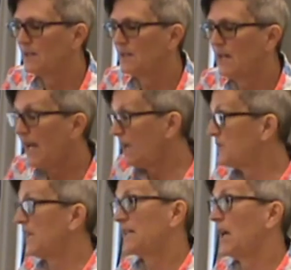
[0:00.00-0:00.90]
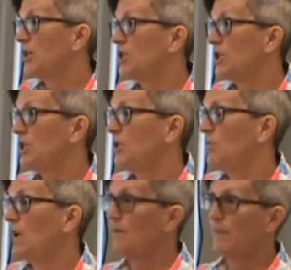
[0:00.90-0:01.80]
I have technology too.
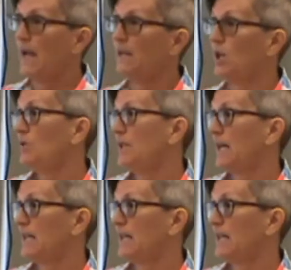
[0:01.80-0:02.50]
One of my low-tech